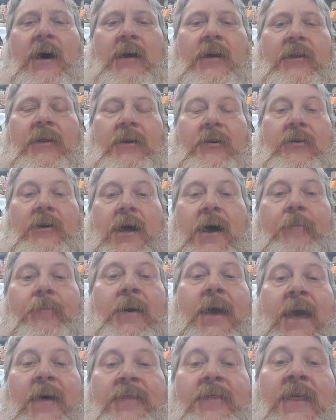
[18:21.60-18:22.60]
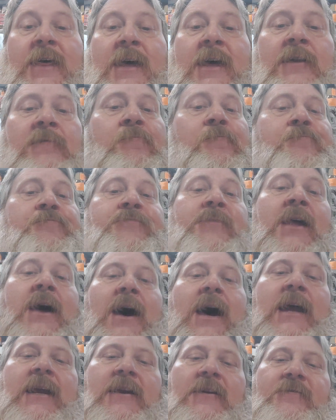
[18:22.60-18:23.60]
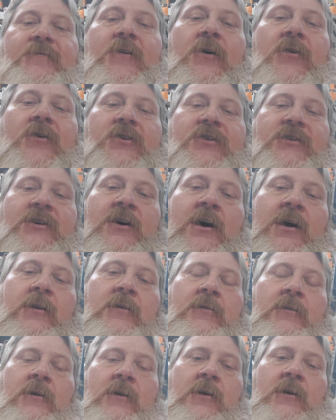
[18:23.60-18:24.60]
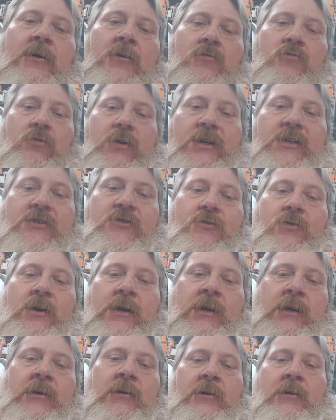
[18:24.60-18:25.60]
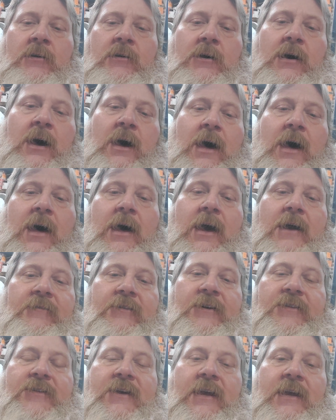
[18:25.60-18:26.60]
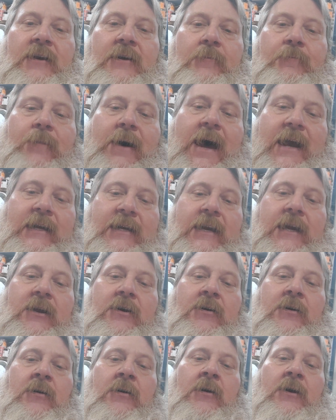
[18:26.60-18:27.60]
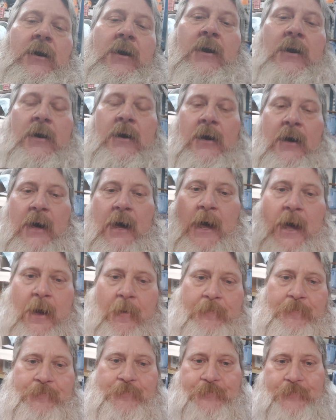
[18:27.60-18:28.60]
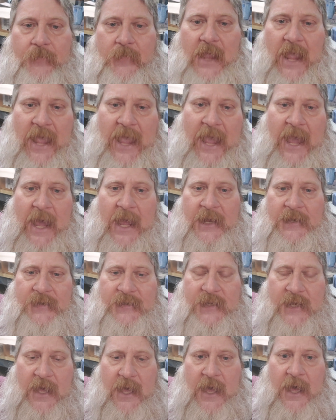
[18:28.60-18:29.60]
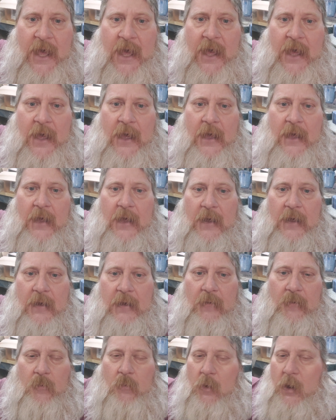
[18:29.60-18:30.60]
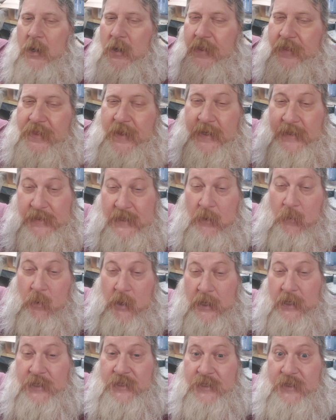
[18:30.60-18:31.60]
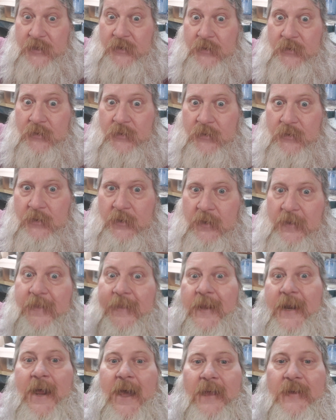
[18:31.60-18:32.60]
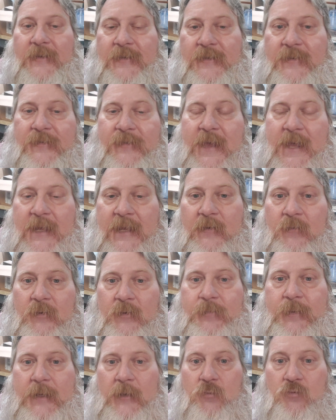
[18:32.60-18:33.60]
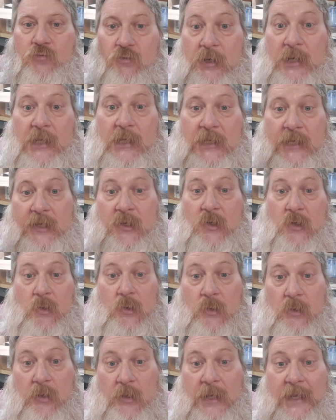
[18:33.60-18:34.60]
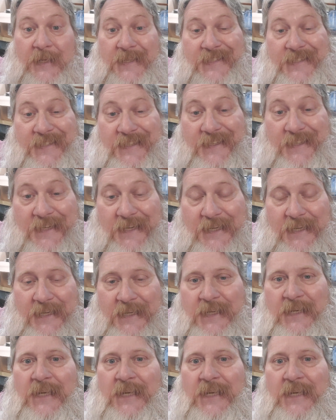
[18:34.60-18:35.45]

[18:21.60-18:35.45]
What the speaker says: cleared up. And then I can focus on redoing everything back here. And one of the things I want to do that I think would be really cool and slick